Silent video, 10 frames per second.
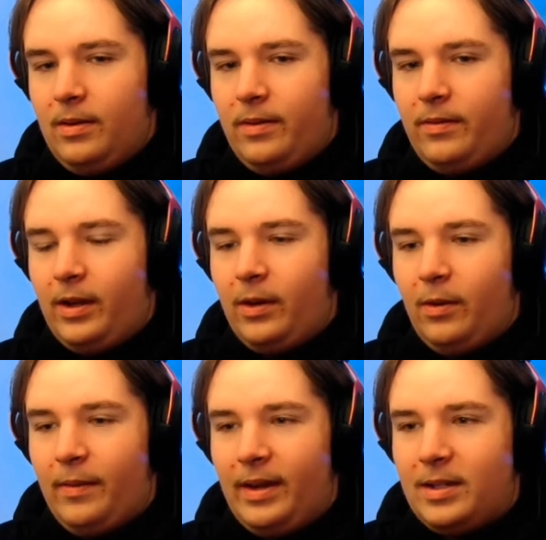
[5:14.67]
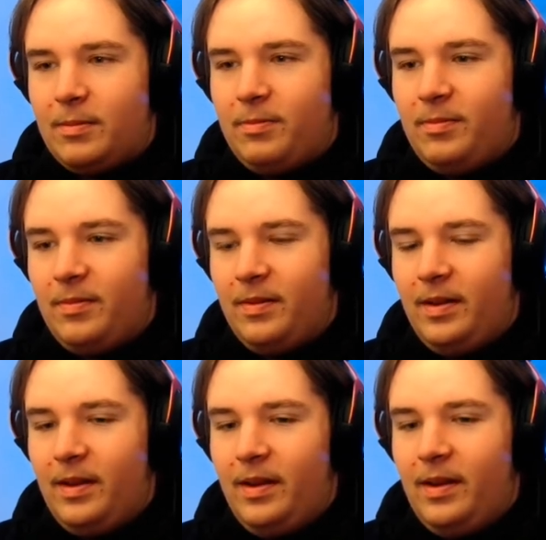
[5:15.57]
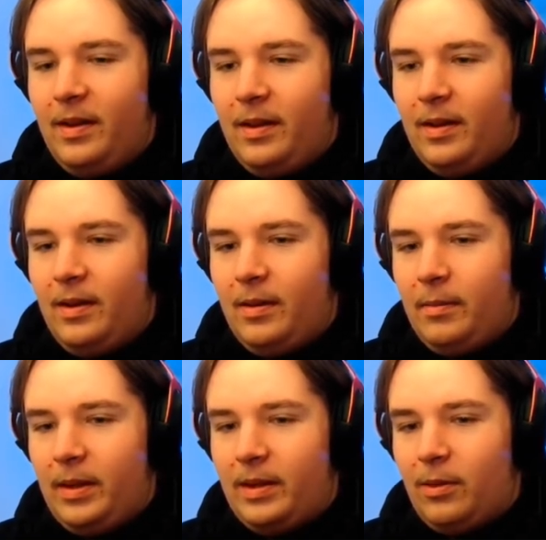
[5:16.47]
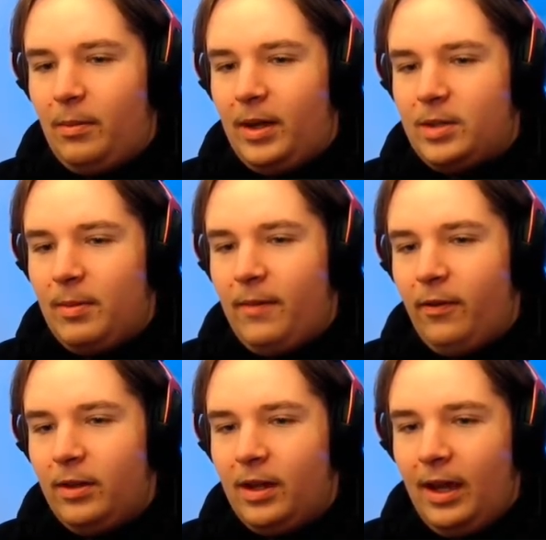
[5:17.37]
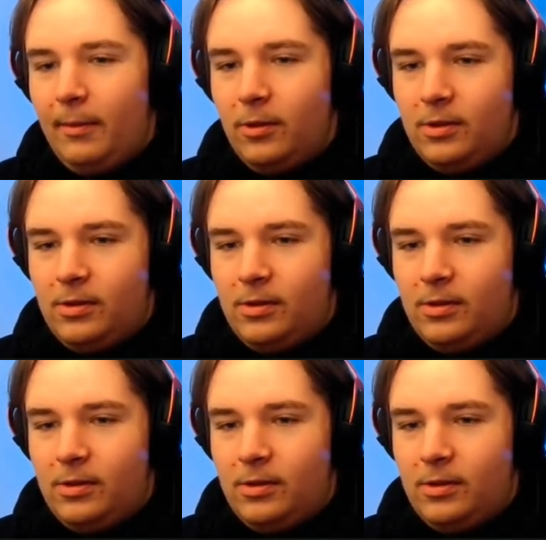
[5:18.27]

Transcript: Wrecker race. Bit too much made for the cable.